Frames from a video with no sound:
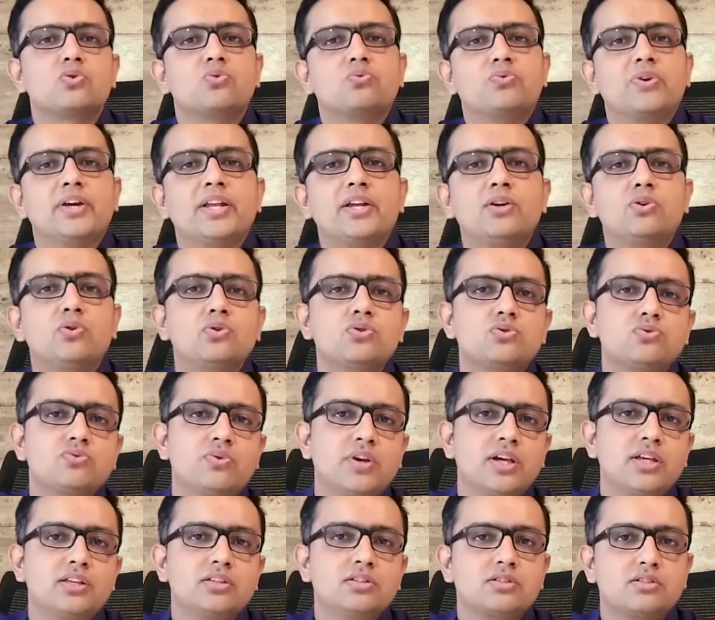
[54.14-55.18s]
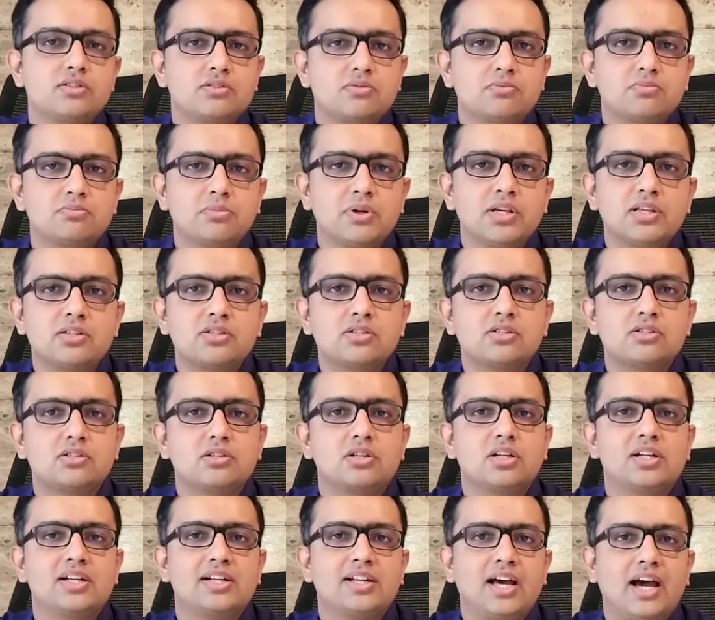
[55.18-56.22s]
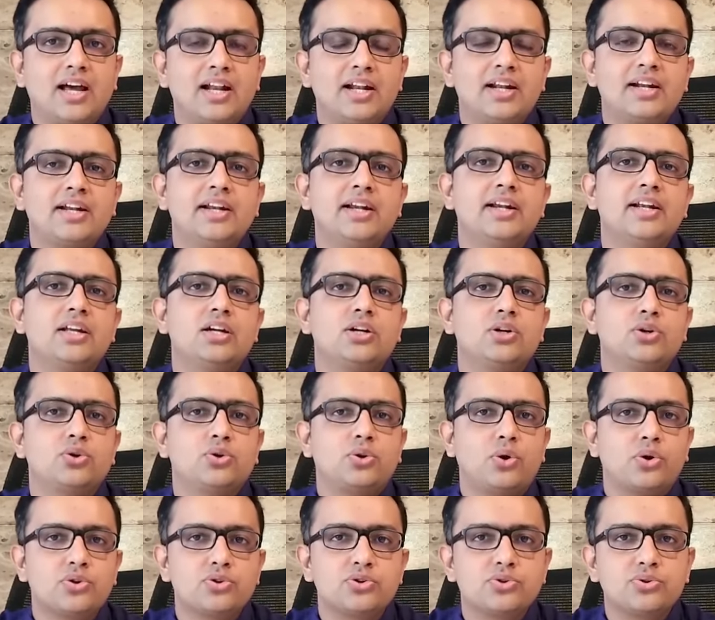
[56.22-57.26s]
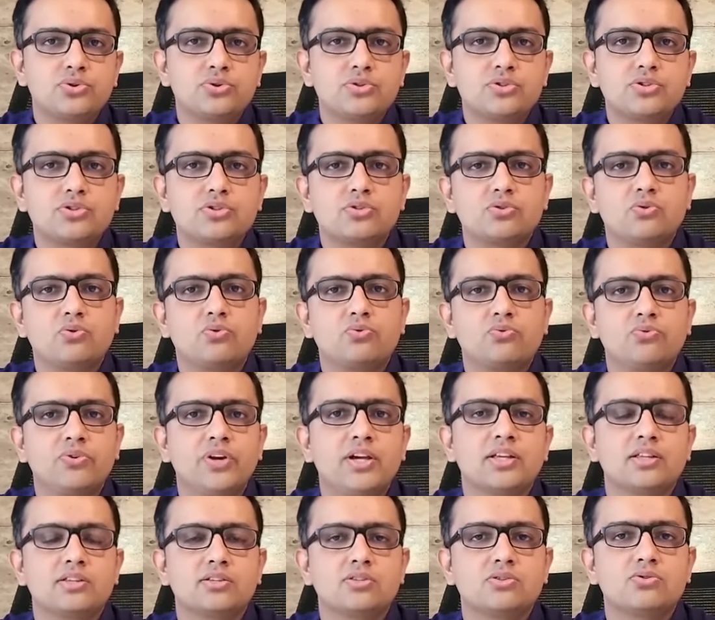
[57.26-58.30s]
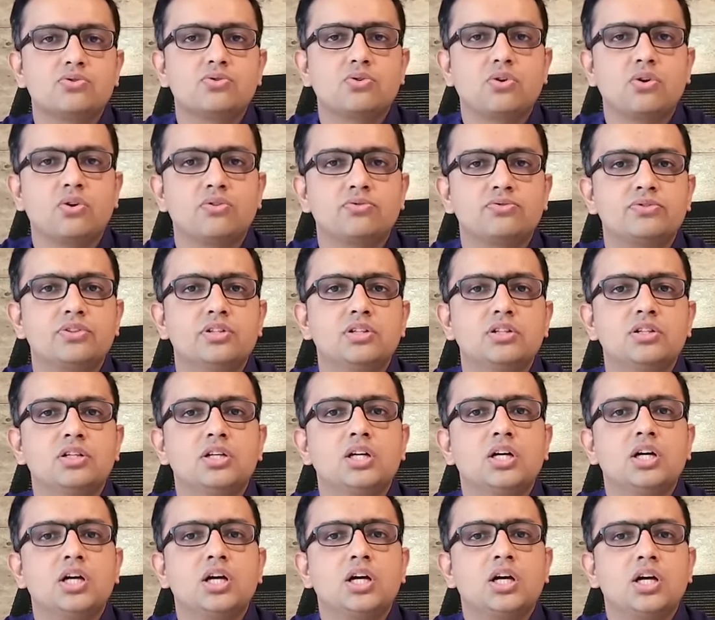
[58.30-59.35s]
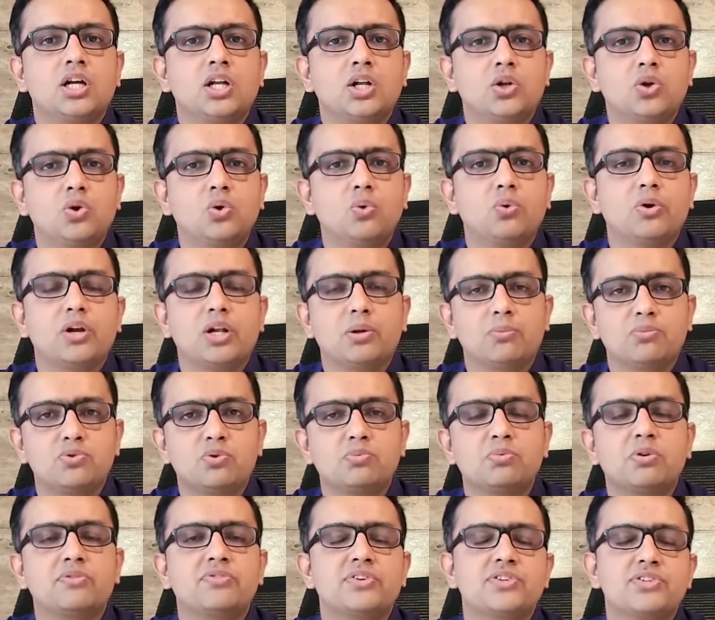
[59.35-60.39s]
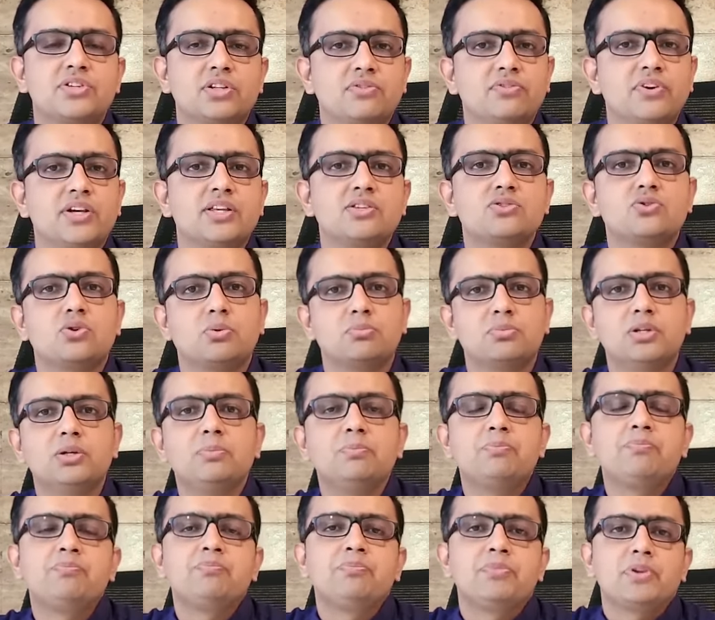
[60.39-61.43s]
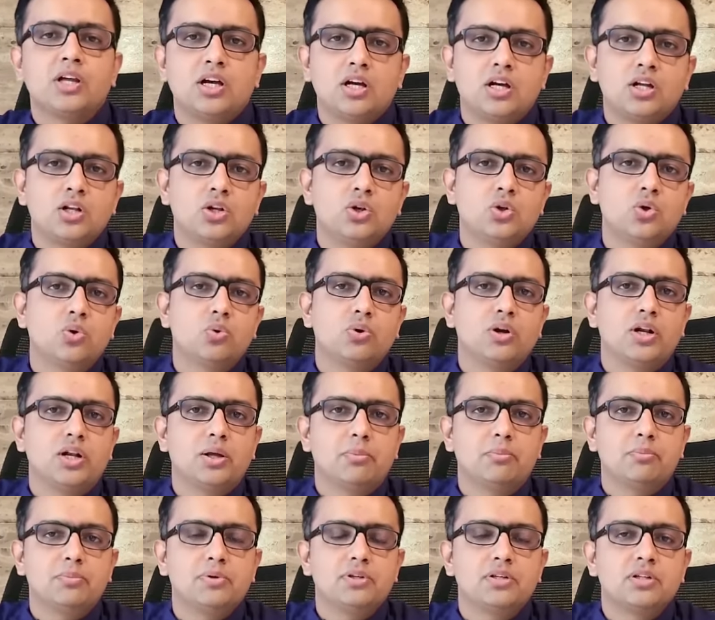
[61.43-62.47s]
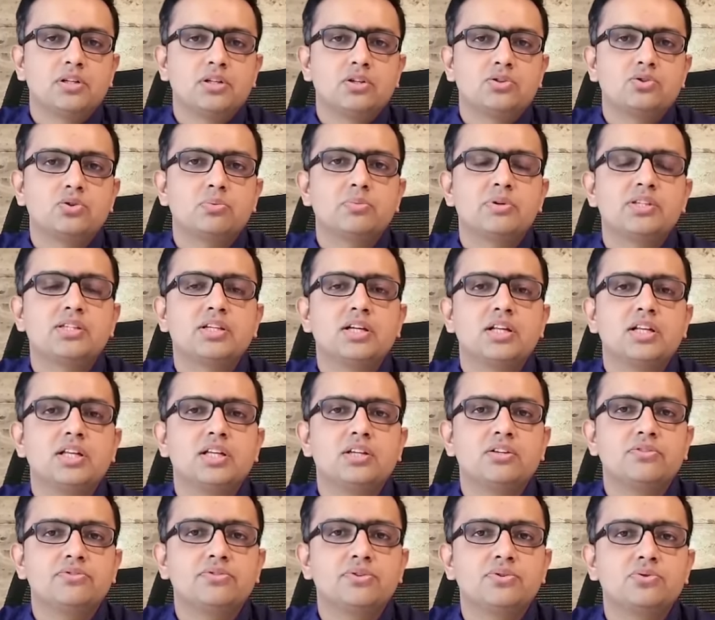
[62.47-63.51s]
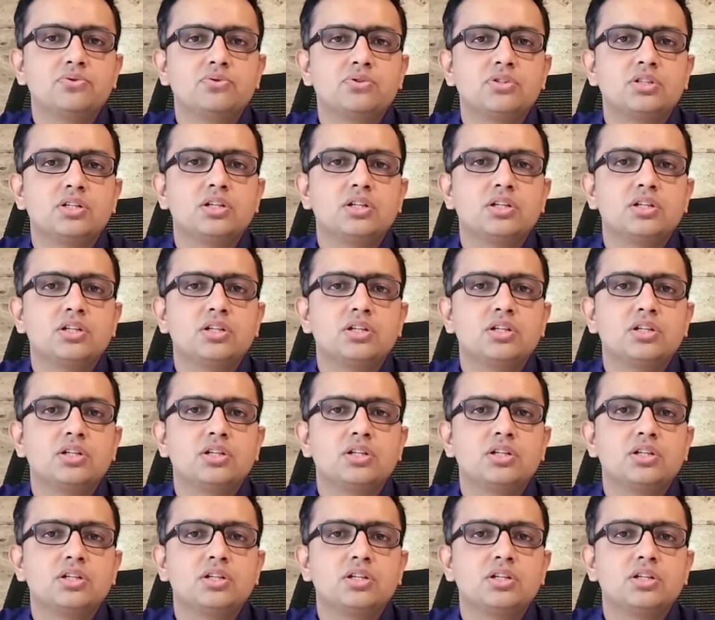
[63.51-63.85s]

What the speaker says: So varicose veins means dilated tortuous veins of the lower limb, superficial veins of the lower limb. So basically if you